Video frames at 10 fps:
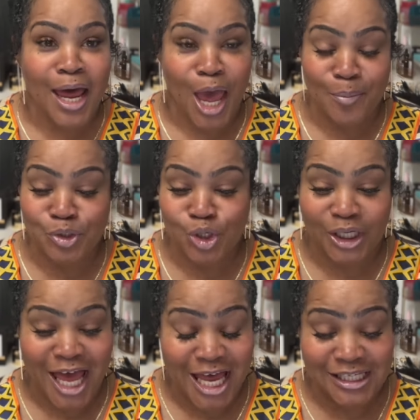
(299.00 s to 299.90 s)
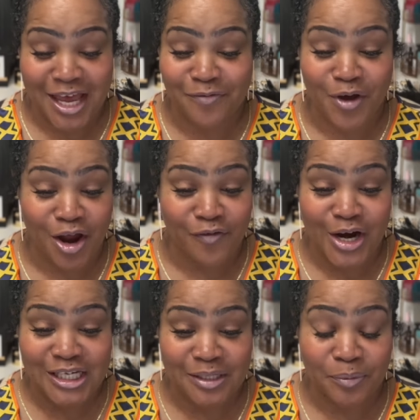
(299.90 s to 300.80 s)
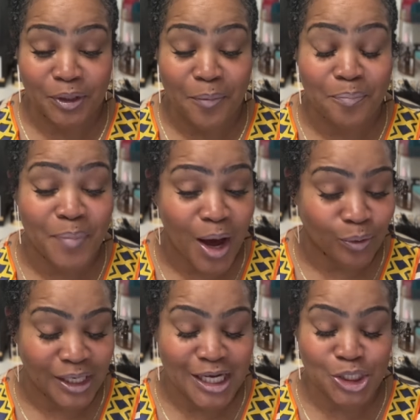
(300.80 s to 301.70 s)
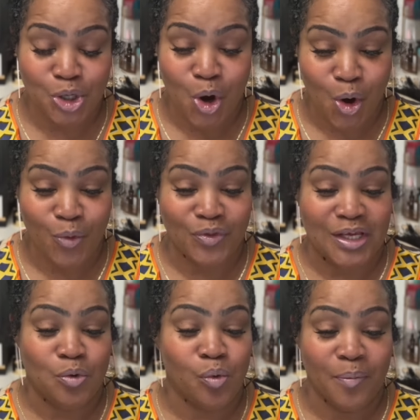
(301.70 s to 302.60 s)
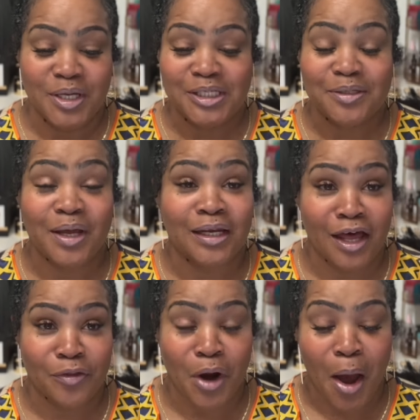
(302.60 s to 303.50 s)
Amazon has a very, very similar belt. It is called the Woman's Leather